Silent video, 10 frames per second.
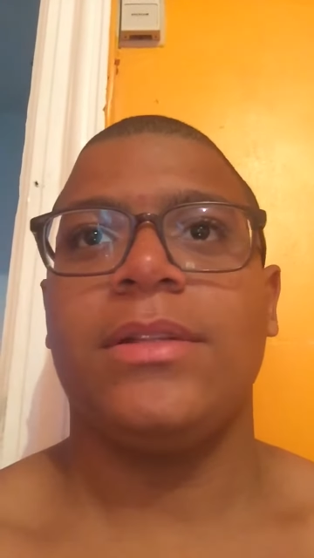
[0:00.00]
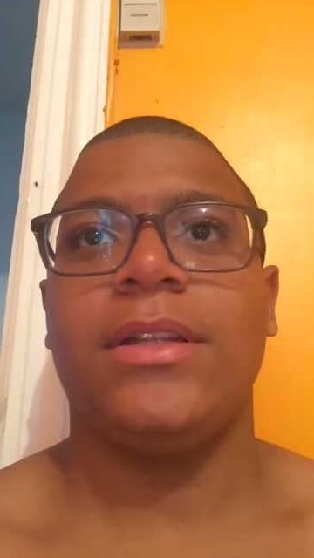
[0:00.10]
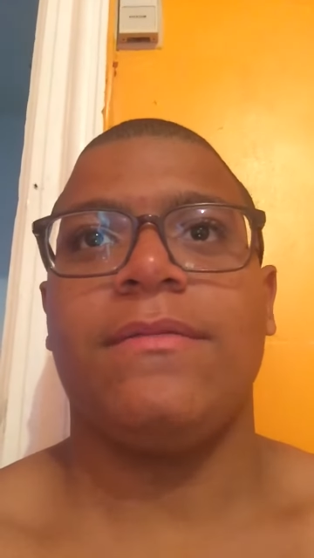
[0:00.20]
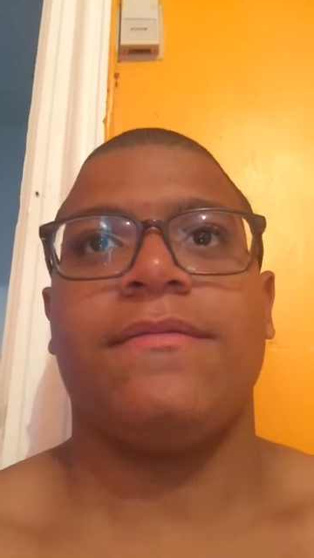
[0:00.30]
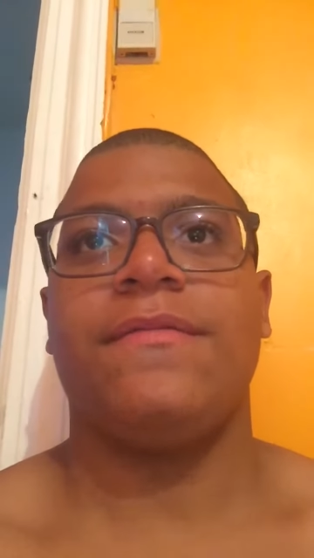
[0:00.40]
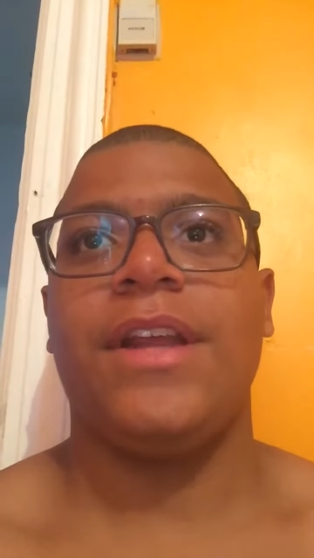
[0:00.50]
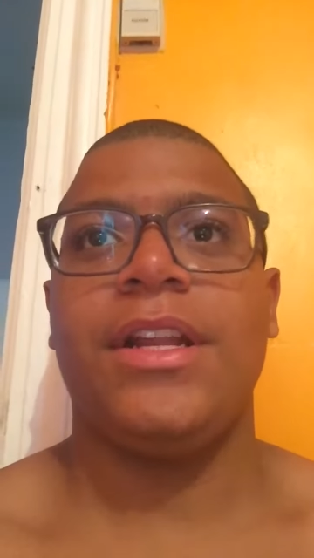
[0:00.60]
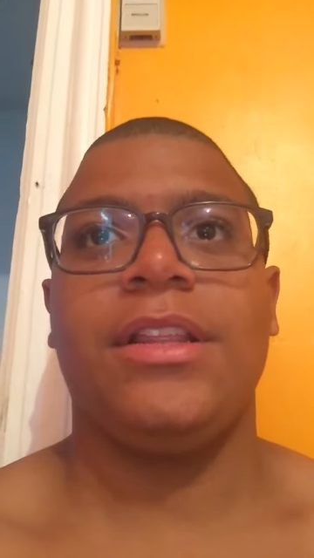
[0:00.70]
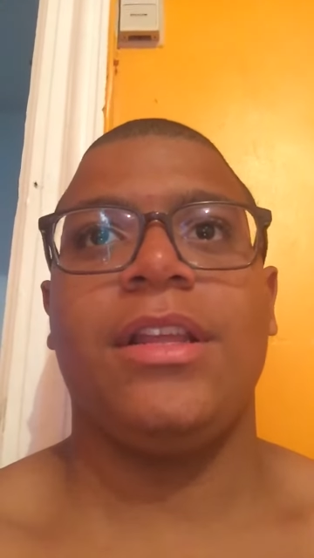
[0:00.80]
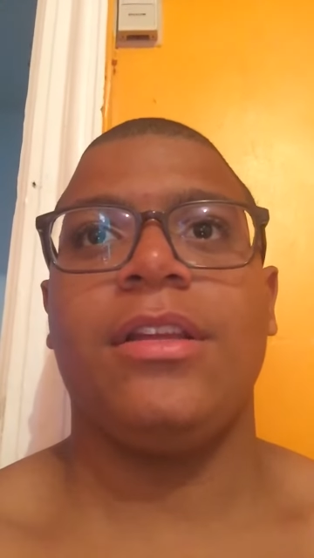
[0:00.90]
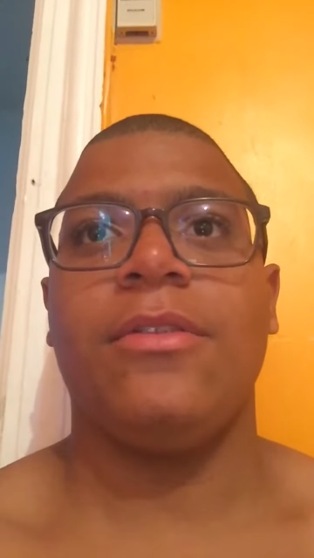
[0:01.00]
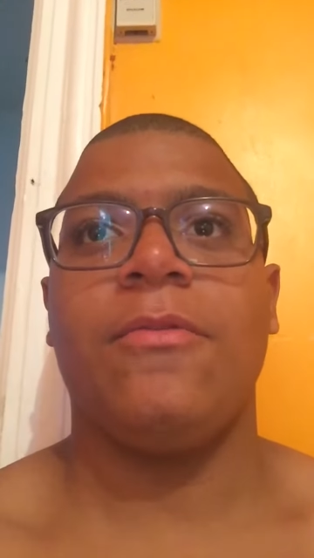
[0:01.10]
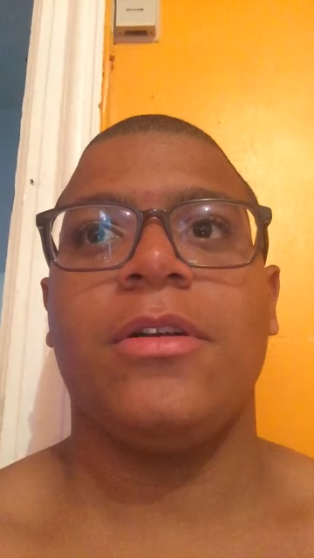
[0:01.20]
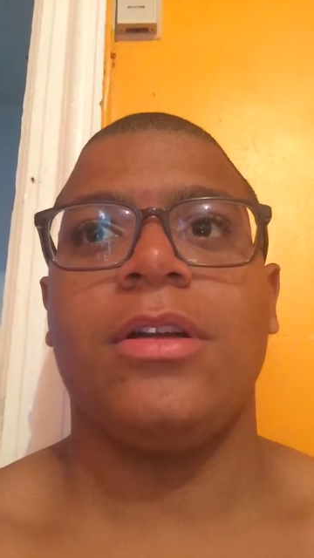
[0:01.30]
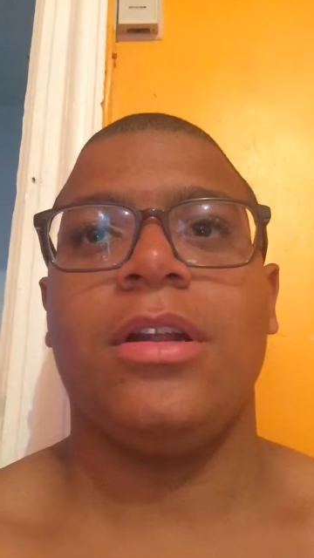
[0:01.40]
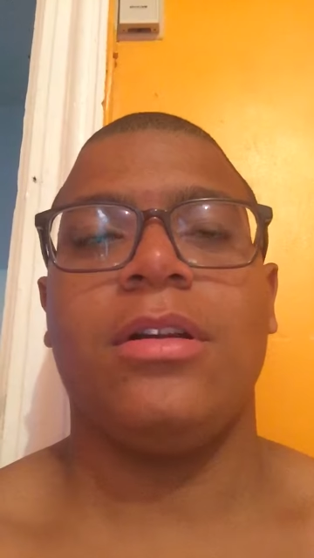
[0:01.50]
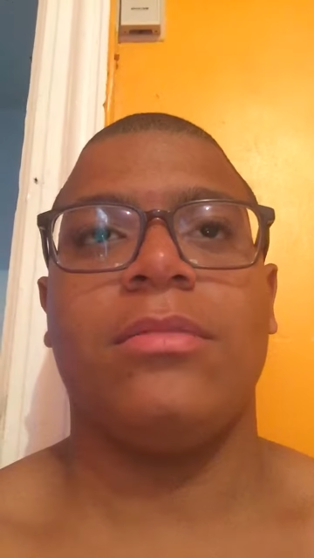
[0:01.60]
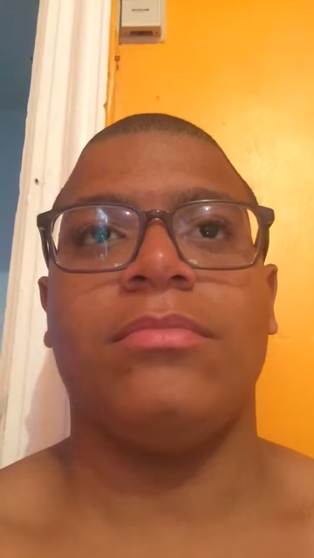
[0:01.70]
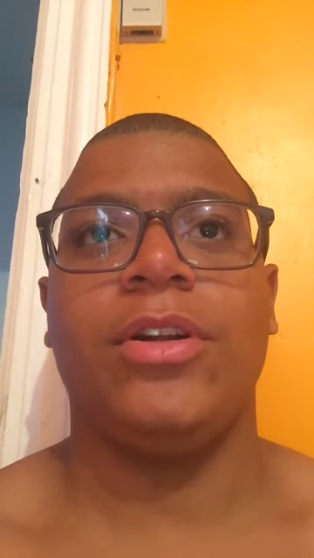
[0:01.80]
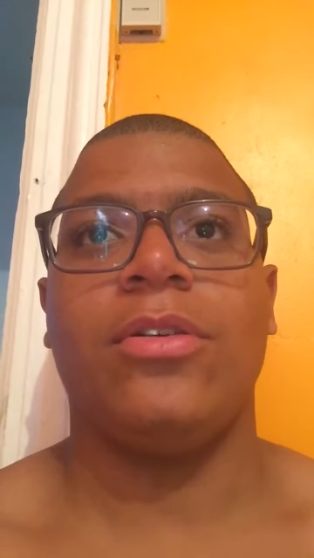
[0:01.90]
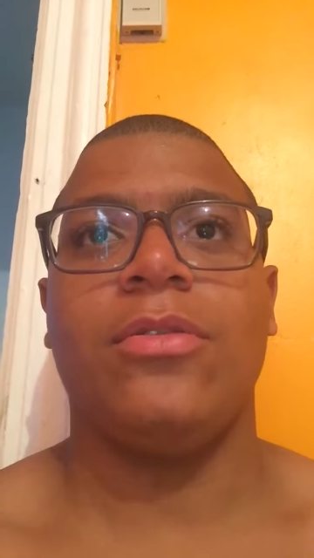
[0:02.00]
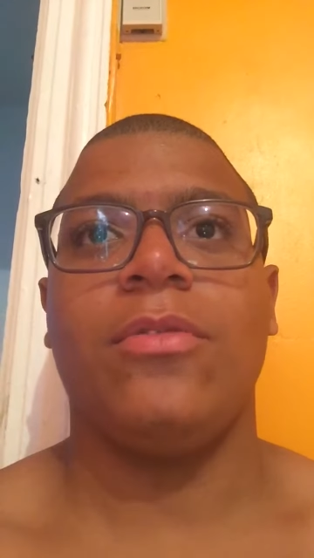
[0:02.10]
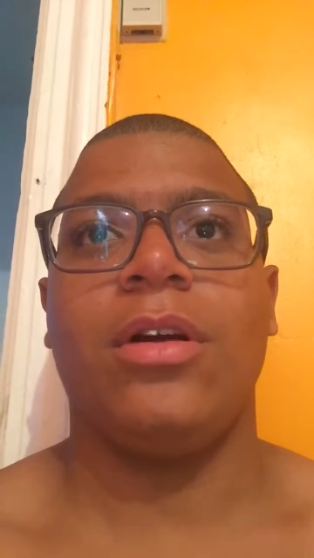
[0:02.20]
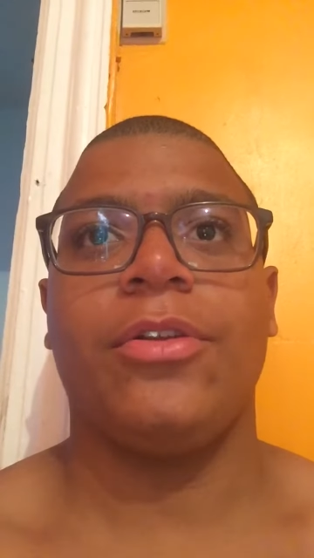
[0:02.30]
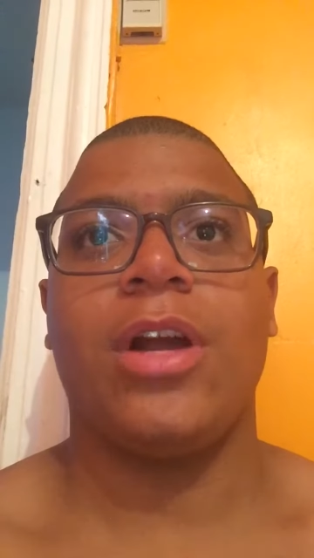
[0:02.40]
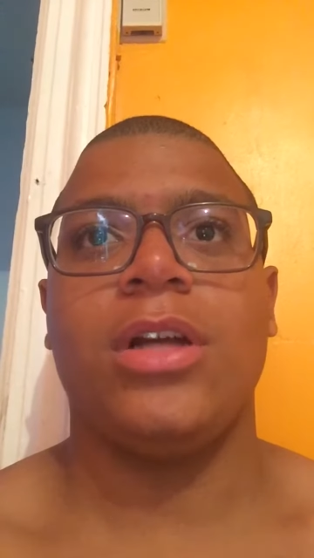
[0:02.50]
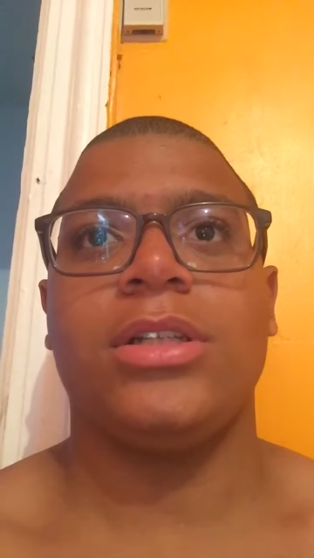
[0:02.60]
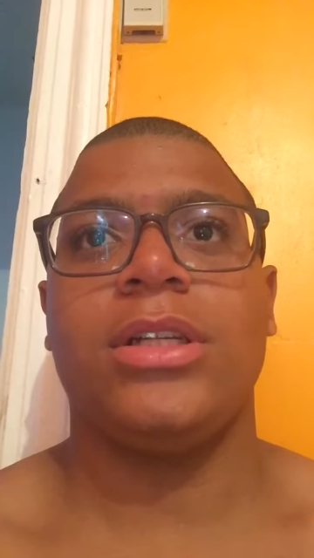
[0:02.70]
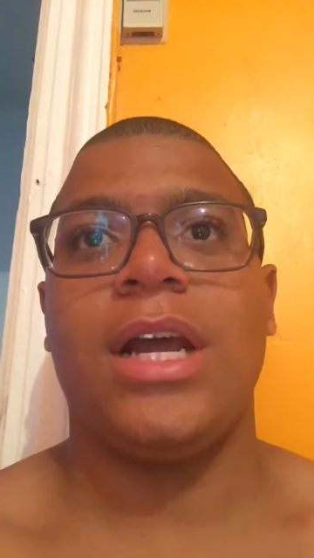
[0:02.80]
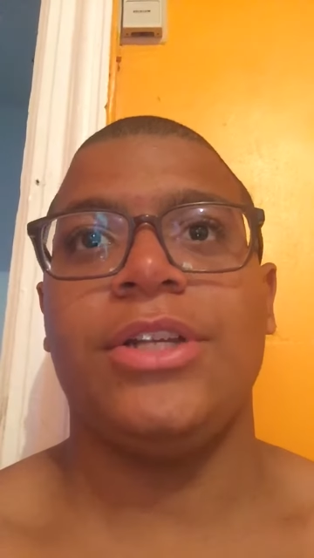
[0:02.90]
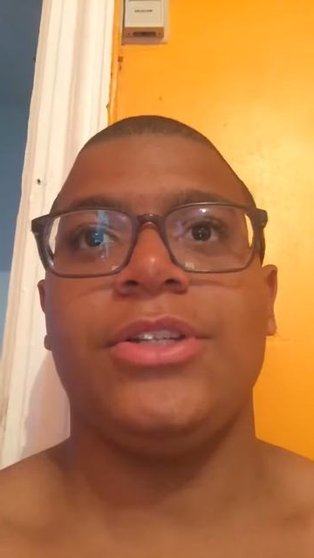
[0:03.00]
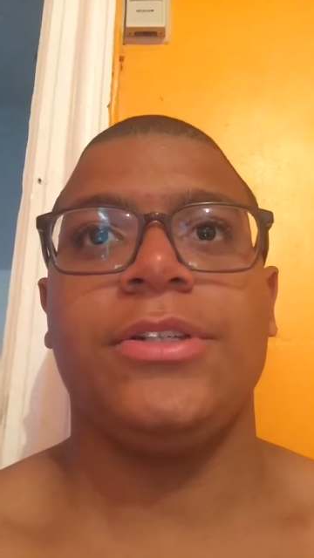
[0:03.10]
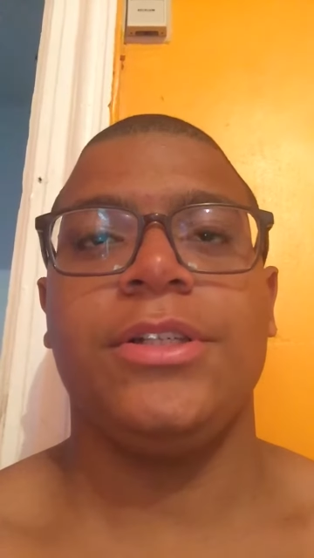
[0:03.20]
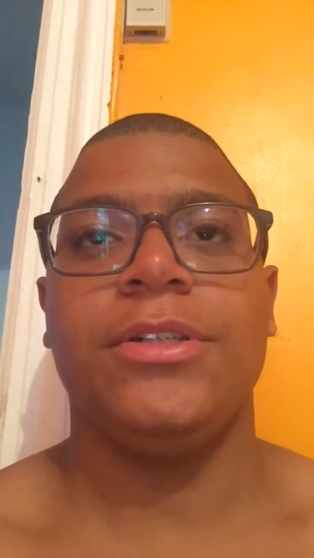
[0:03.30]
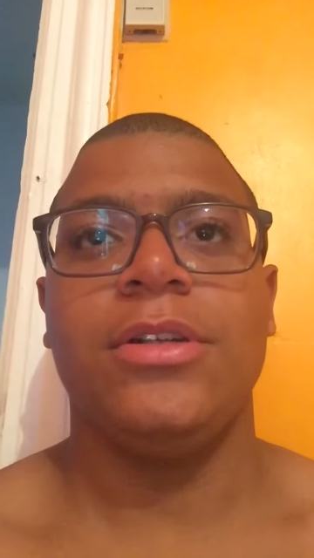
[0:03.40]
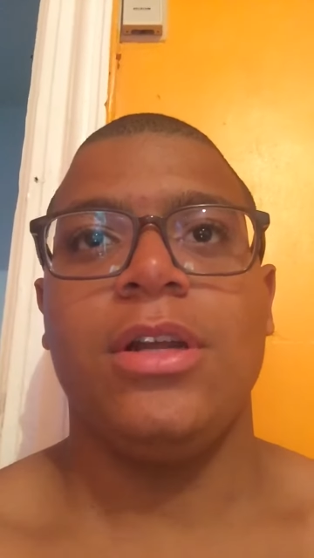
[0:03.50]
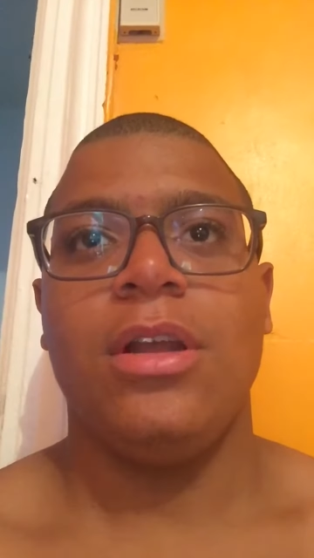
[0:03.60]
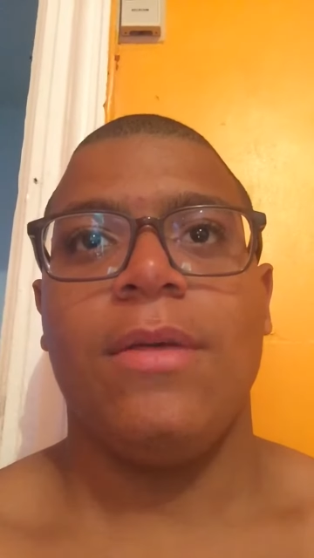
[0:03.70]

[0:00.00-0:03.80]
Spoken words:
If anything you want to know, other content I should do